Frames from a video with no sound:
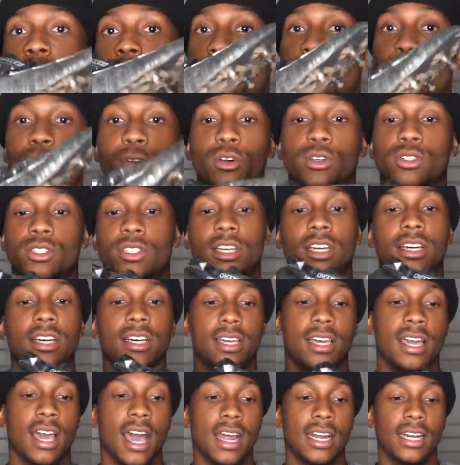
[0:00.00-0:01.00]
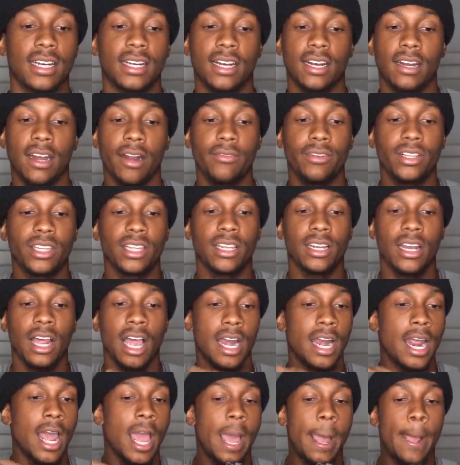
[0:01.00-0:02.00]
It feels good cutting and everything
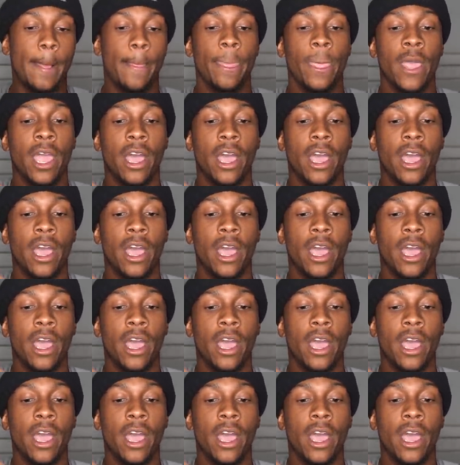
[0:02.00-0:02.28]
like that.